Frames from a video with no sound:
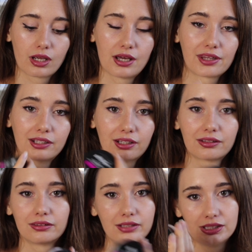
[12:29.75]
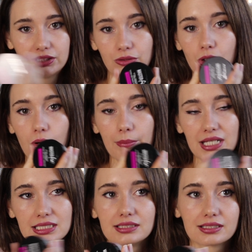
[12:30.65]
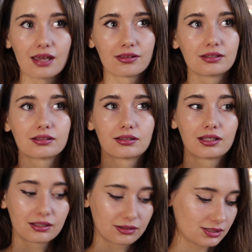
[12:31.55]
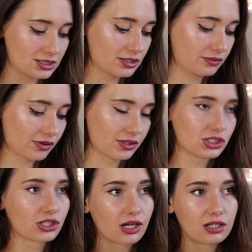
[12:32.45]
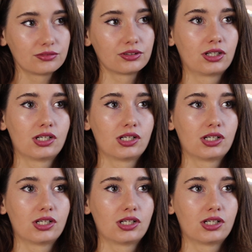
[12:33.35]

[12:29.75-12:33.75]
I think that these two go amazing together. Like, the Serum Foundation kind of,